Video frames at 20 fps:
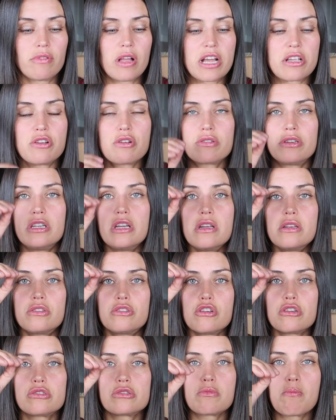Like your teeth
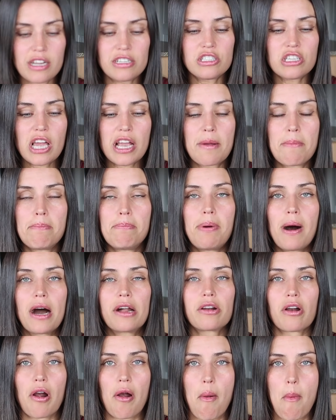just, it's like
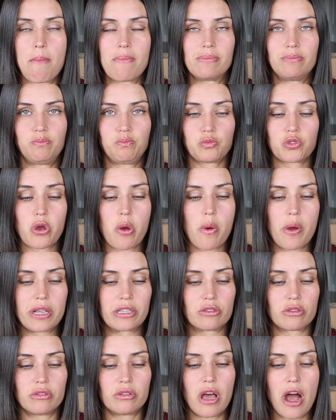butter going
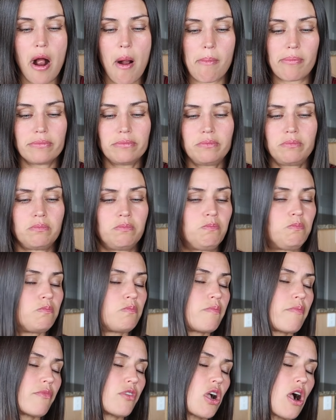through that.
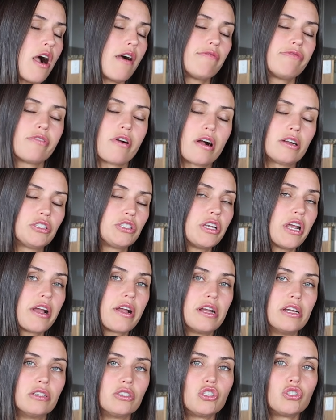That frosting
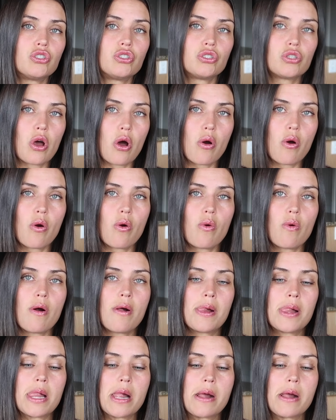is so